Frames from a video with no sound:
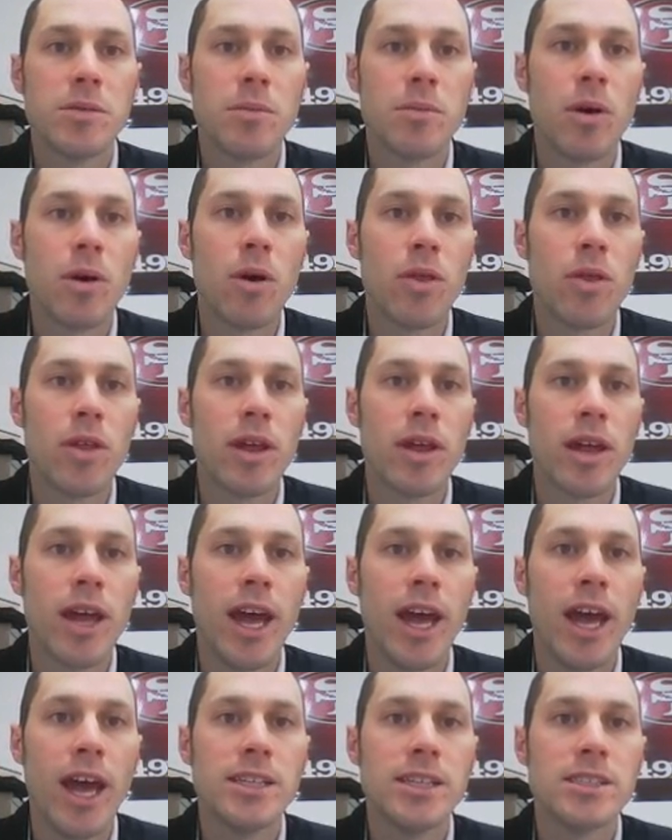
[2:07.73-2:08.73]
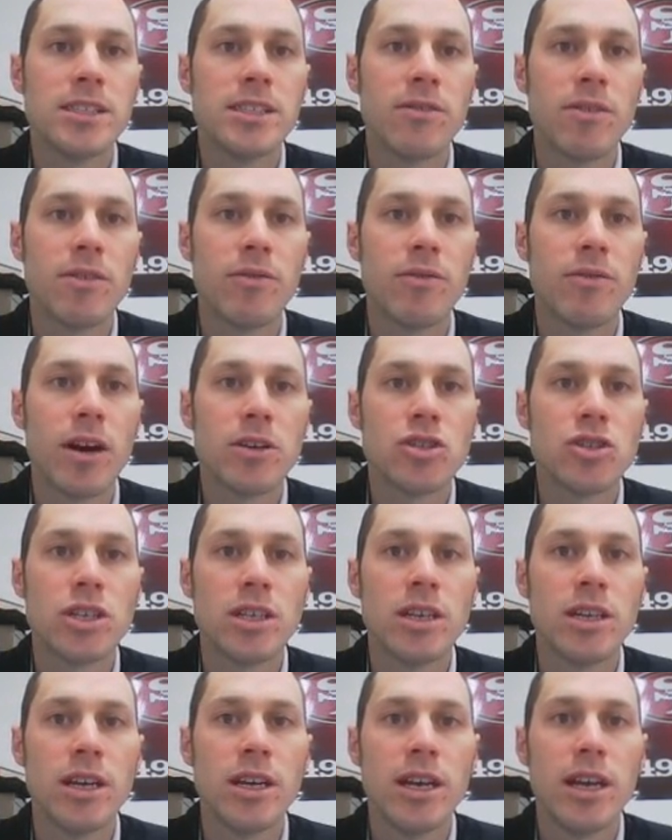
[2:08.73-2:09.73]
but both ends of the
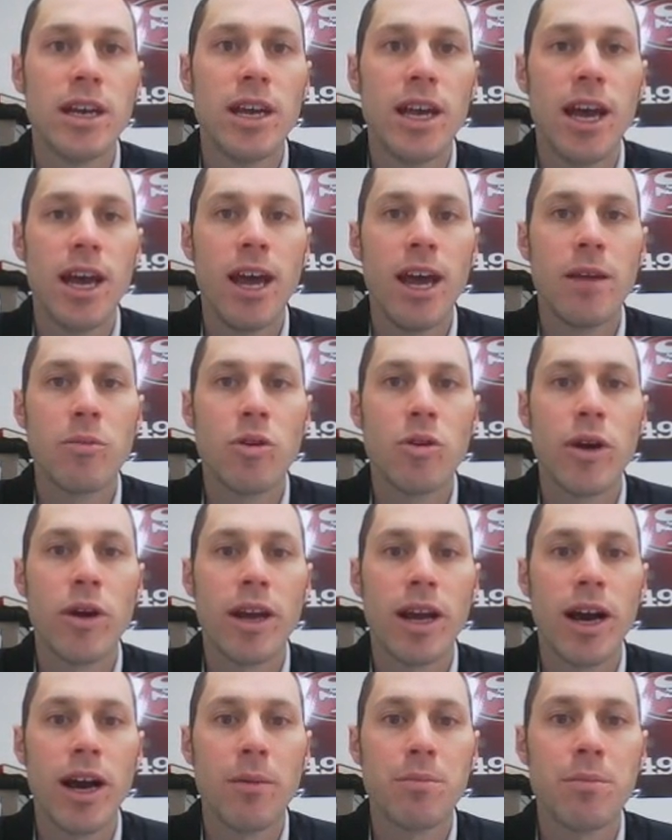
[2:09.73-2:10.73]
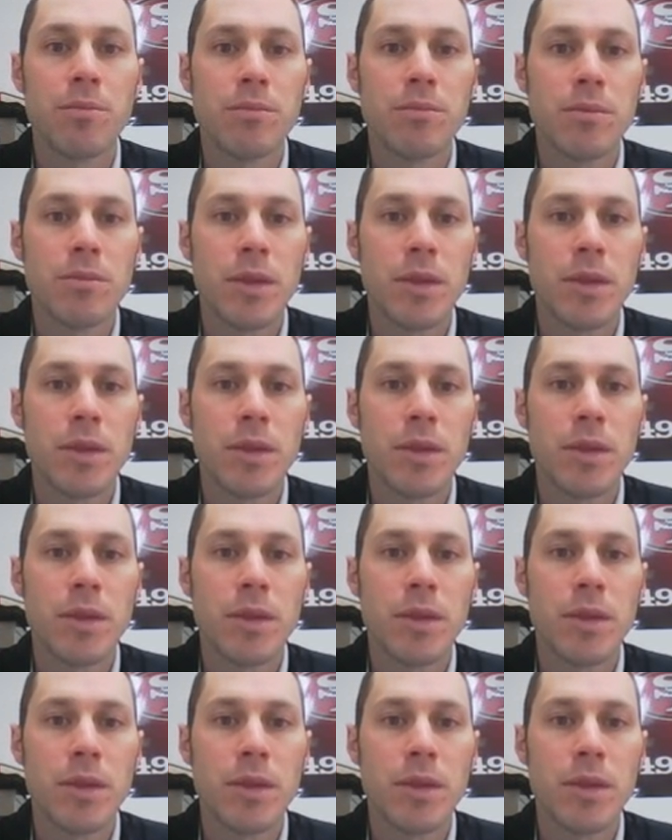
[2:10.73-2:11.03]
function end up going up.